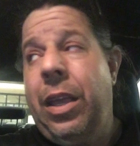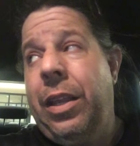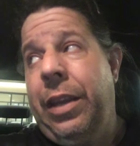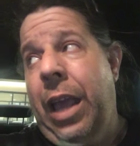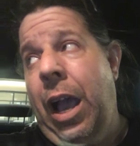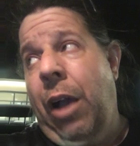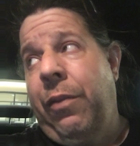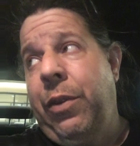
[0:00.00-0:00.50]

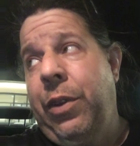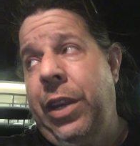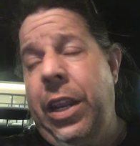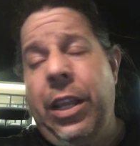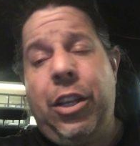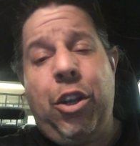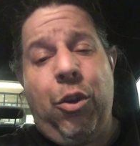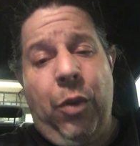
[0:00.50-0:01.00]
Now, if you need
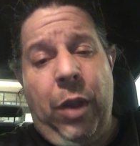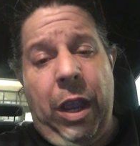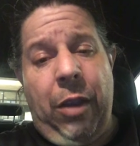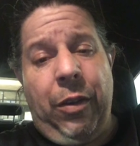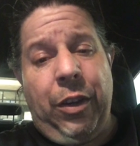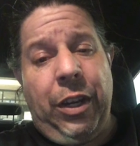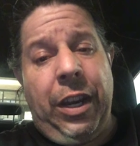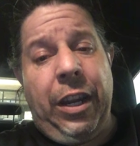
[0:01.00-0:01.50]
a
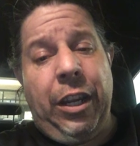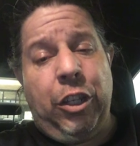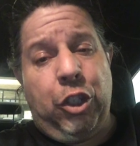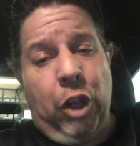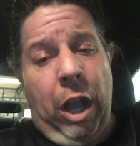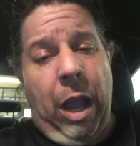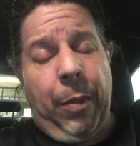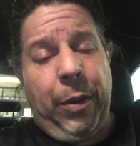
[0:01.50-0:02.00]
career and you need a
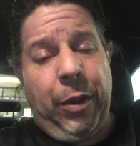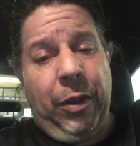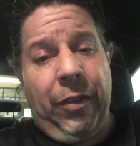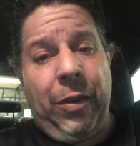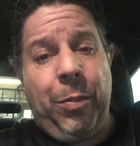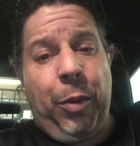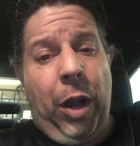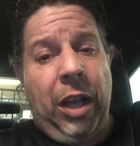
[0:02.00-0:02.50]
job and you're in
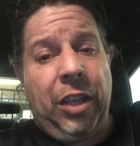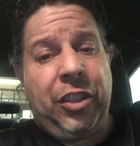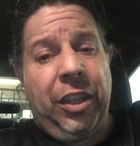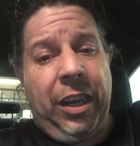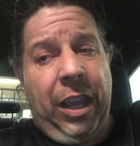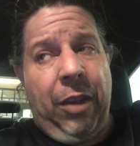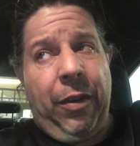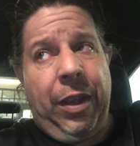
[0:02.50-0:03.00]
the
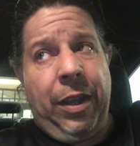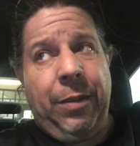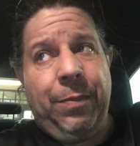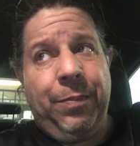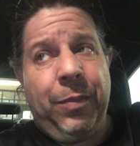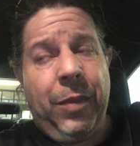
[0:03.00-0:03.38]
Boston area,